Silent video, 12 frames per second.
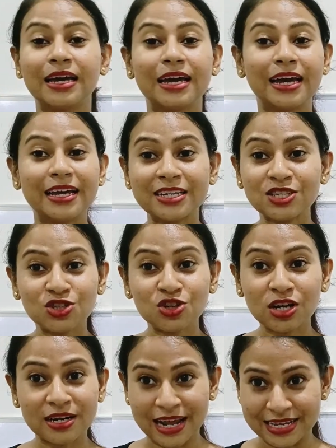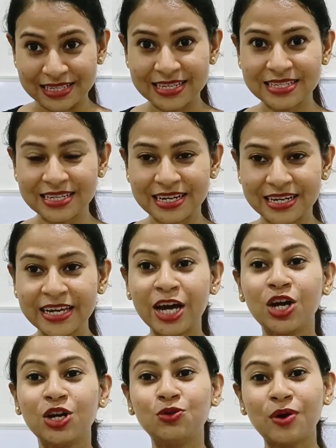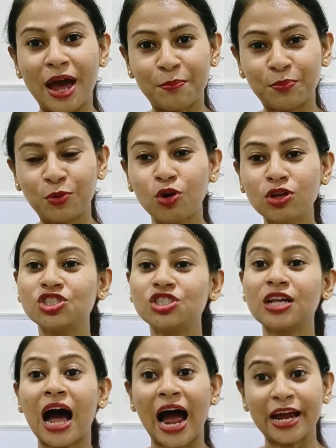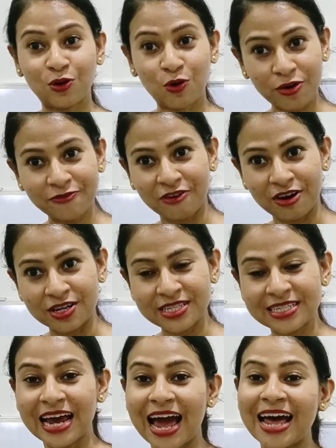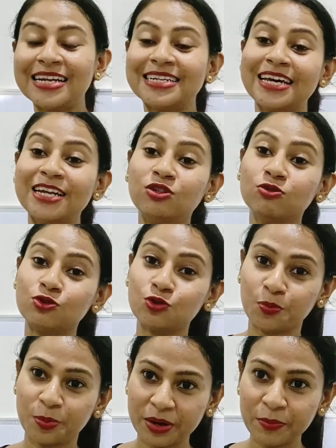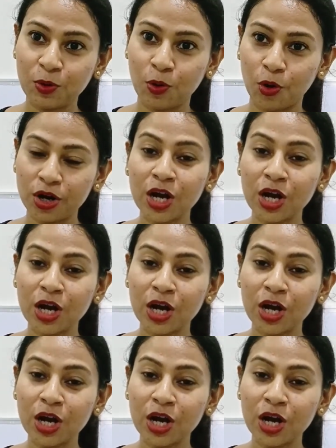It is not necessary to approach the High Court first and then to Supreme Court